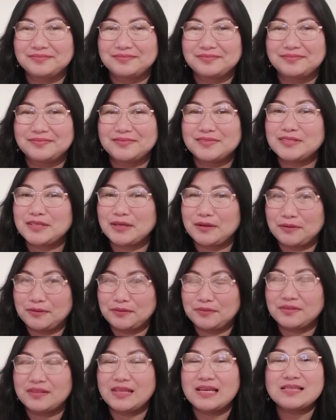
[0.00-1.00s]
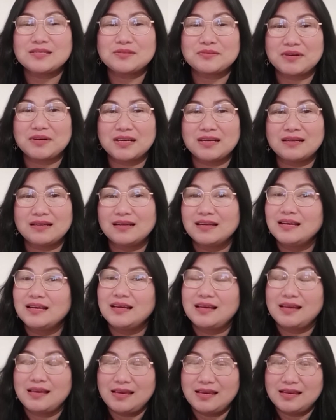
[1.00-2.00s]
So this one
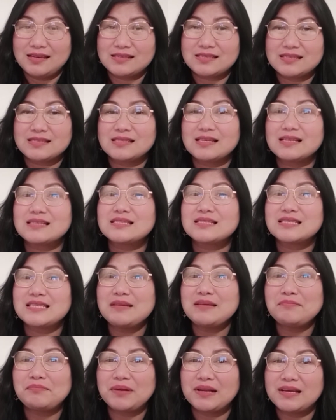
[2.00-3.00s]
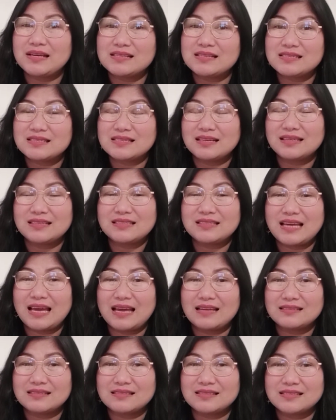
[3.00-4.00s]
is the simplest
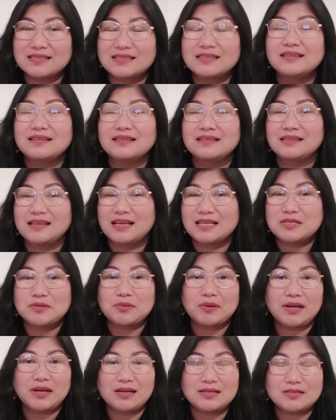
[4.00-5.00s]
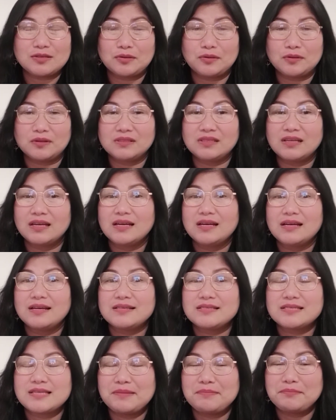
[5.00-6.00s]
tense. That's why it is called
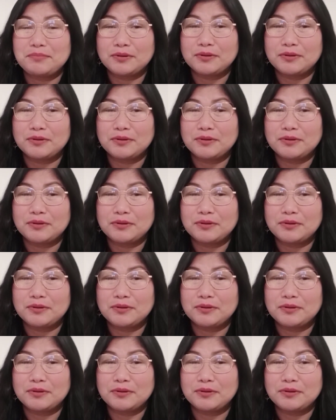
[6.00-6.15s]
simple